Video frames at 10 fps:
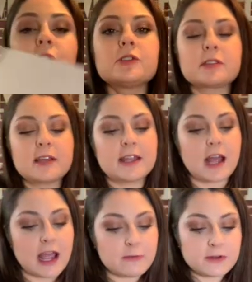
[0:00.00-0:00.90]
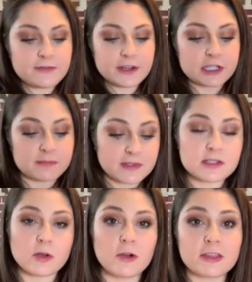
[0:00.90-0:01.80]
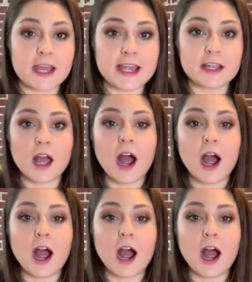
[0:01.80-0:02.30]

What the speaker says: So then I would finish up this whole thing.